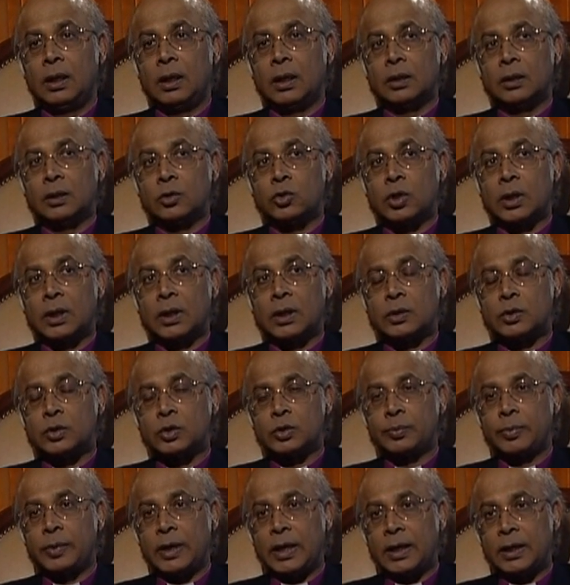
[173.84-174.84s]
The church
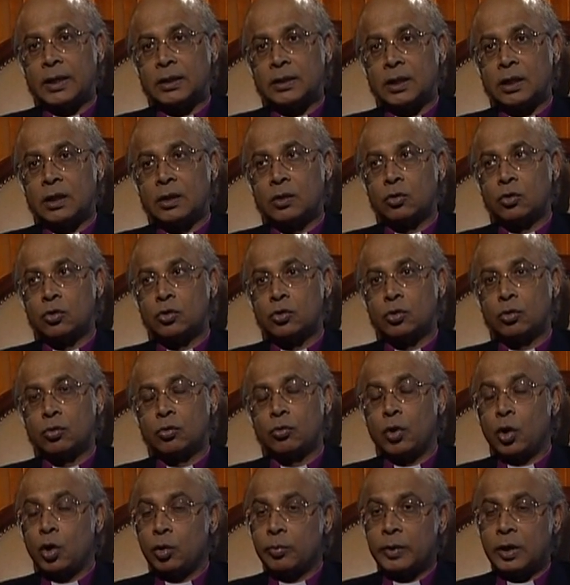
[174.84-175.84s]
spread into
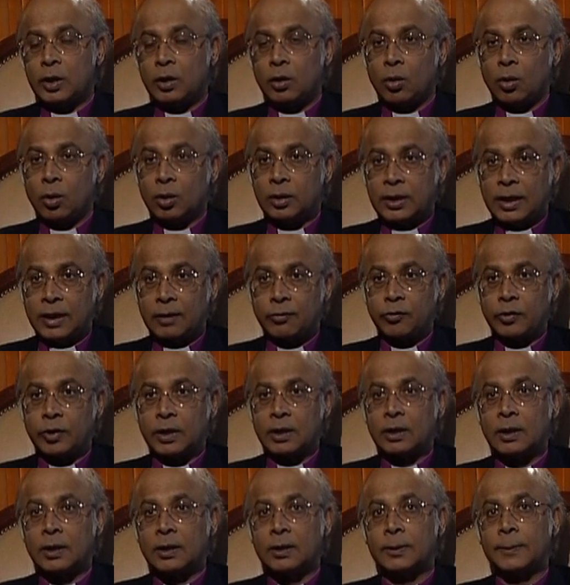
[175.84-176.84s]
Roman North
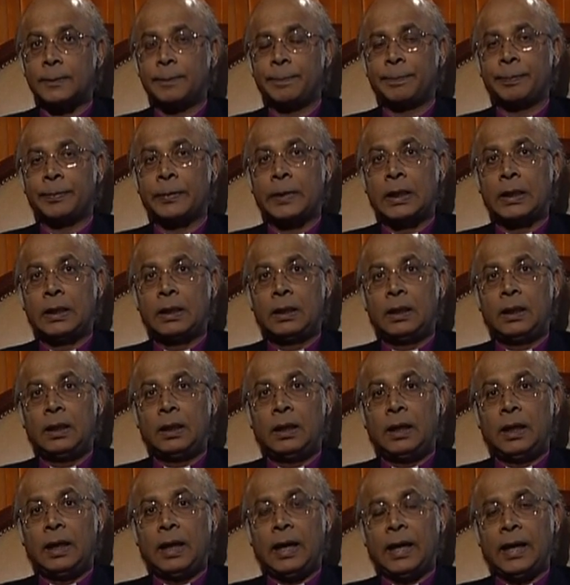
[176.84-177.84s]
Africa
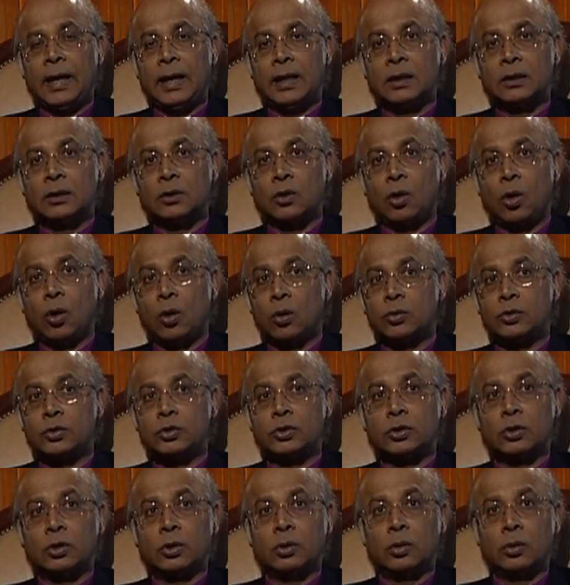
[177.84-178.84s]
and
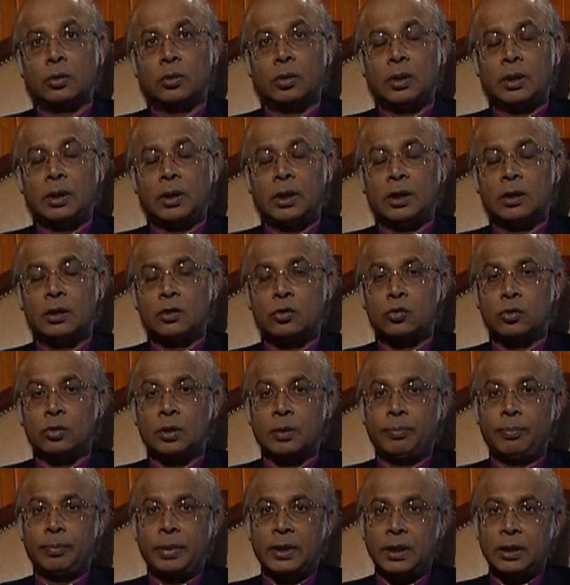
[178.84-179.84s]
also into
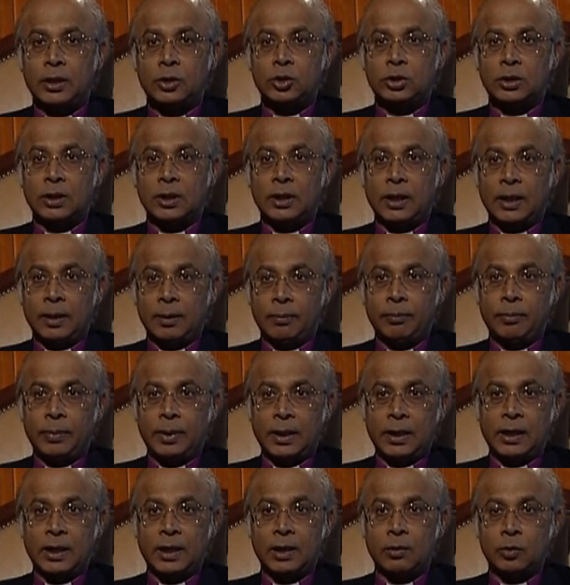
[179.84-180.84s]
the Persian
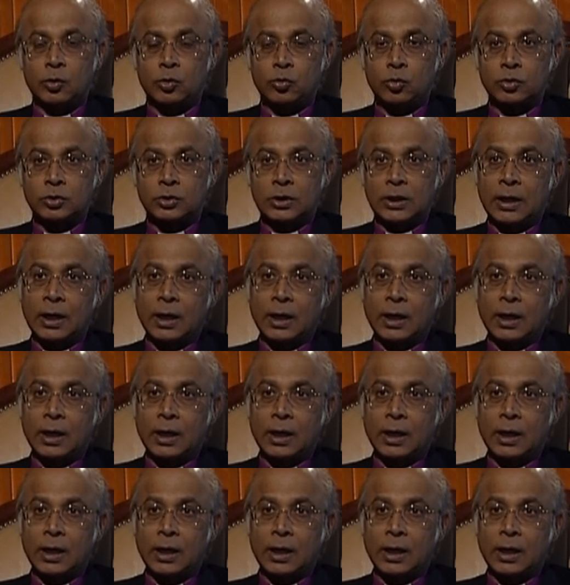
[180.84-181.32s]
Empire, which was the